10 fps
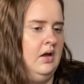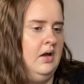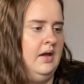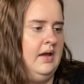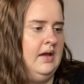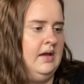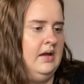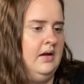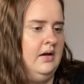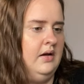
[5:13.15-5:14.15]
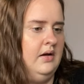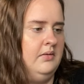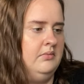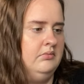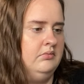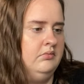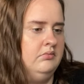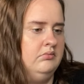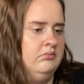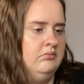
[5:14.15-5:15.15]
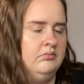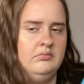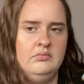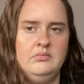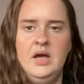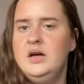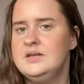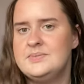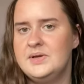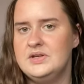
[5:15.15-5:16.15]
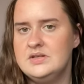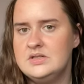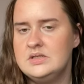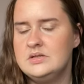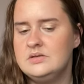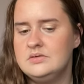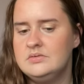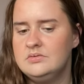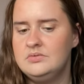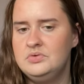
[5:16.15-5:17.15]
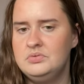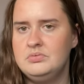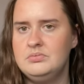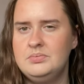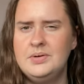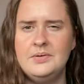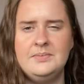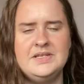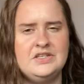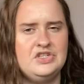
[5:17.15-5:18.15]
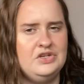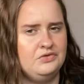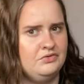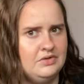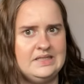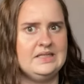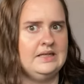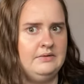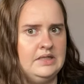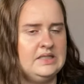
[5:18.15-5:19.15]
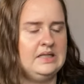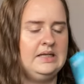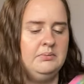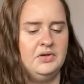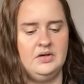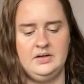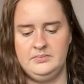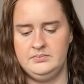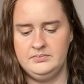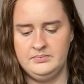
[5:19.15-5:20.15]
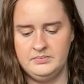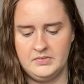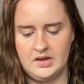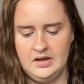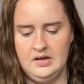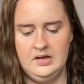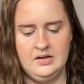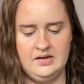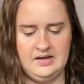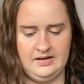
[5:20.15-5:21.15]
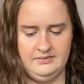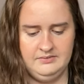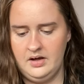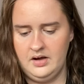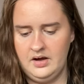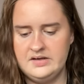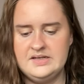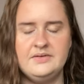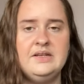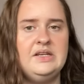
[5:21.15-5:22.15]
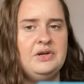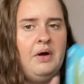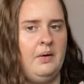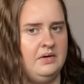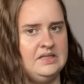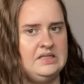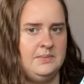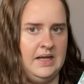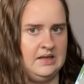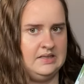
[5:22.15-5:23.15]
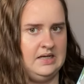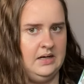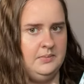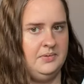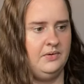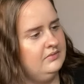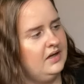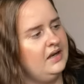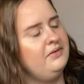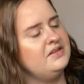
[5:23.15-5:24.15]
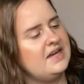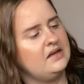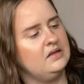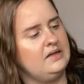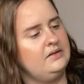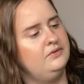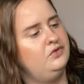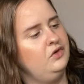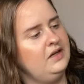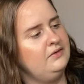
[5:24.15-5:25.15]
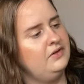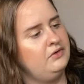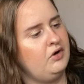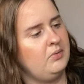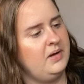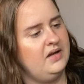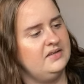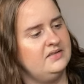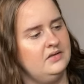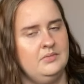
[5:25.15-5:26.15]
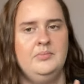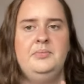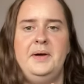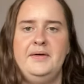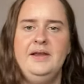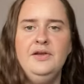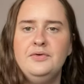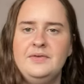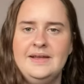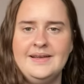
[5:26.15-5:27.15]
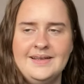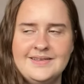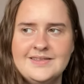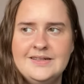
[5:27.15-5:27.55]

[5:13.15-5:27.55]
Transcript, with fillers: a um, her husband not potentially not recently recently but um yeah I definitely knew I wanted to pick this up I love the tagline falling for the wrong person bury your feelings